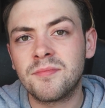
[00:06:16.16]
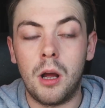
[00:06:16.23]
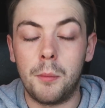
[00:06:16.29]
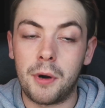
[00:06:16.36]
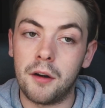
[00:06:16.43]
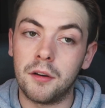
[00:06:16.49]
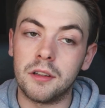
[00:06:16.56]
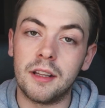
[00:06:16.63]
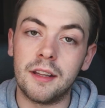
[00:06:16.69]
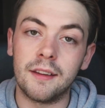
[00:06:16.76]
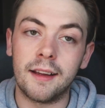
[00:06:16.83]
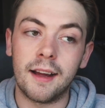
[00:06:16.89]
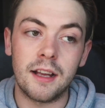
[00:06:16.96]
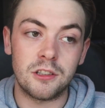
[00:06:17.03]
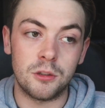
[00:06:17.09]
Apparently
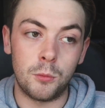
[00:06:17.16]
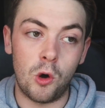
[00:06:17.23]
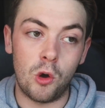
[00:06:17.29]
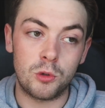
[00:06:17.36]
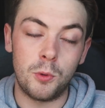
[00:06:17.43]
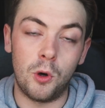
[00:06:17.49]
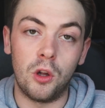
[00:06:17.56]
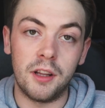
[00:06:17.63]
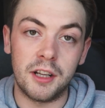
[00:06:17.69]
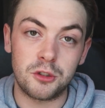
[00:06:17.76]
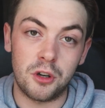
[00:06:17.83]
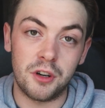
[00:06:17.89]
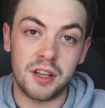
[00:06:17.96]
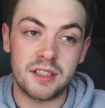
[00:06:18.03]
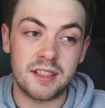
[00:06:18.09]
the guys at Motorsport
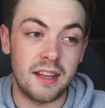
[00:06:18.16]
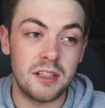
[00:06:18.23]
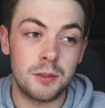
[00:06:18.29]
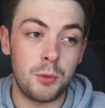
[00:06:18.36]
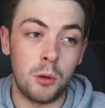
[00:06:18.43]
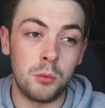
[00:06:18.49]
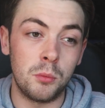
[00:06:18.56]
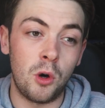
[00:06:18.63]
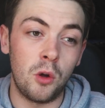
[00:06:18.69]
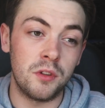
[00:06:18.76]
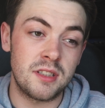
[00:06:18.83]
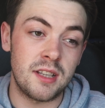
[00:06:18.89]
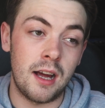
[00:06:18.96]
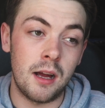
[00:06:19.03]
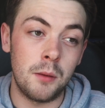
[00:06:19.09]
Electronics get this problem all
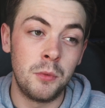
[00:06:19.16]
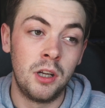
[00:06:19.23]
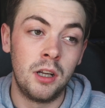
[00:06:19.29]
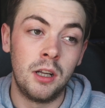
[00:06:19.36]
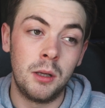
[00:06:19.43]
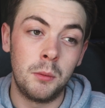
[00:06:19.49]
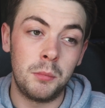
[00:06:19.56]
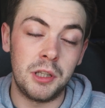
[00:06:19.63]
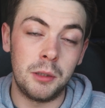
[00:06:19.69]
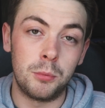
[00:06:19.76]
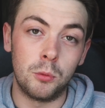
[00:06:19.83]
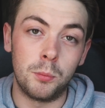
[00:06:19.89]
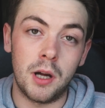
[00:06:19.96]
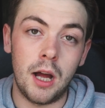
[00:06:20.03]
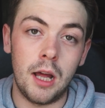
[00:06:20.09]
the time.
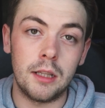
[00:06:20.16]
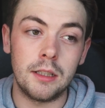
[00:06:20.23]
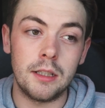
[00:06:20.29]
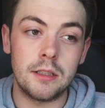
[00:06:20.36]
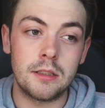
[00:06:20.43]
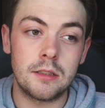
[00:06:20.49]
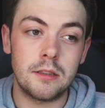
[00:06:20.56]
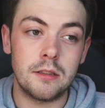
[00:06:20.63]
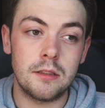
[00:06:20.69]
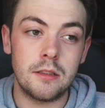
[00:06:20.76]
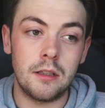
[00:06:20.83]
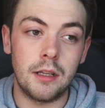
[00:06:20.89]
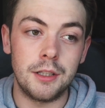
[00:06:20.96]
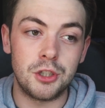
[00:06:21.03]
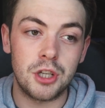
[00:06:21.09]
People buy these
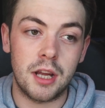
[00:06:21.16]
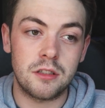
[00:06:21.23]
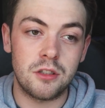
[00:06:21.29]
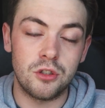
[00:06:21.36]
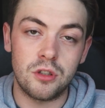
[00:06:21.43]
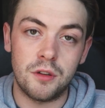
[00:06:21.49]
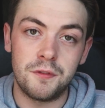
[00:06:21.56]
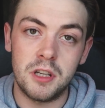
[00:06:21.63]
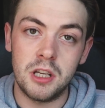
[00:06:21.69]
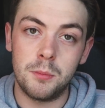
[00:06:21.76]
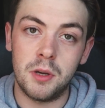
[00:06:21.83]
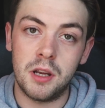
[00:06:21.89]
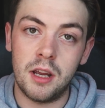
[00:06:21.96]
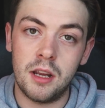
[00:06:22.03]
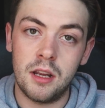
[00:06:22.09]
injectors off
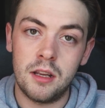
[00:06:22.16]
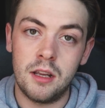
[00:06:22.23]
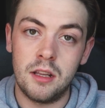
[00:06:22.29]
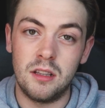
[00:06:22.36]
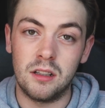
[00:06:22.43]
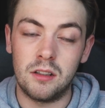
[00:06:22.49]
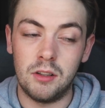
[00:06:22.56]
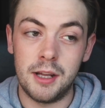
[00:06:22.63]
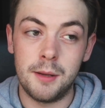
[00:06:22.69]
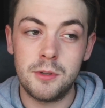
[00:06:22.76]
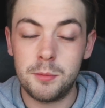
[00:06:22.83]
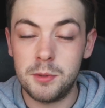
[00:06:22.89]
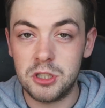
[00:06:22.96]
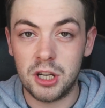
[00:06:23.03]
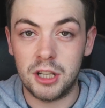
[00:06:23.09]
eBay that claim
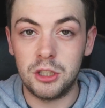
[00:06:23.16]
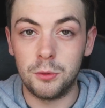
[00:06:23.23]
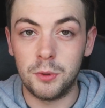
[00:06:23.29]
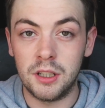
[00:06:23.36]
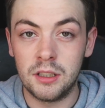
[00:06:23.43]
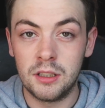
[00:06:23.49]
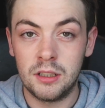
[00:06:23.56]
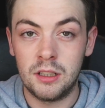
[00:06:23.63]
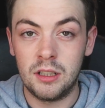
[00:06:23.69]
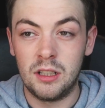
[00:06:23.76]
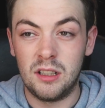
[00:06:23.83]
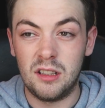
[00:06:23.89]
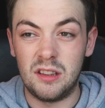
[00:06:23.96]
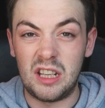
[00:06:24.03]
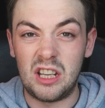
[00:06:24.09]
to be genuine.
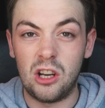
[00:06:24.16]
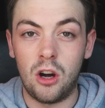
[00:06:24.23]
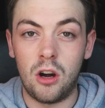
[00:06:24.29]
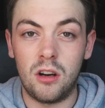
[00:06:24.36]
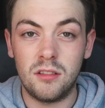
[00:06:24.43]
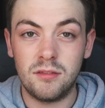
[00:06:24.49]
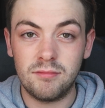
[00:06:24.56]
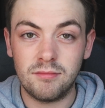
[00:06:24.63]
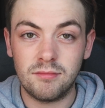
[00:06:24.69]
They're not.